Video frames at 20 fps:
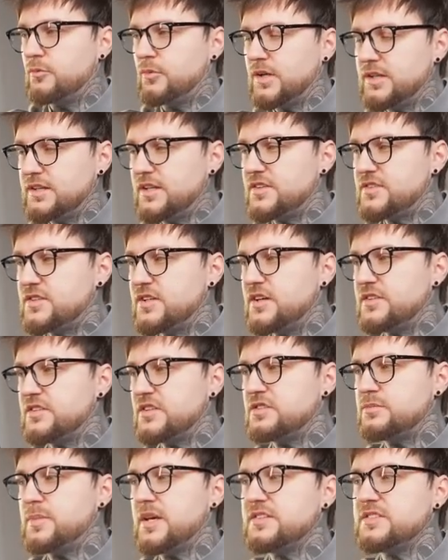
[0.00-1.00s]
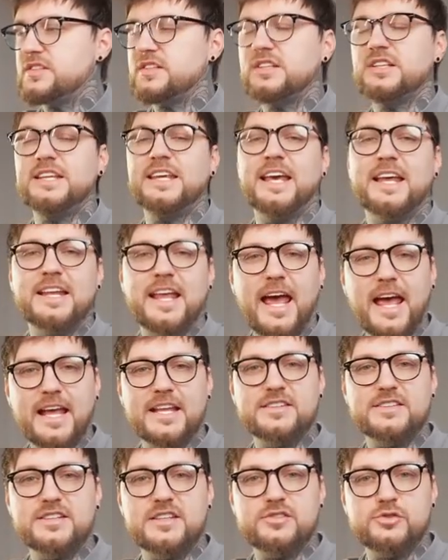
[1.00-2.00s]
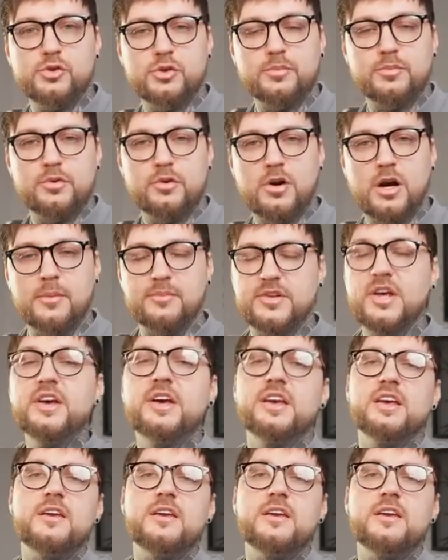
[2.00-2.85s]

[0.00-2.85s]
What this does is basically enhances your prompt.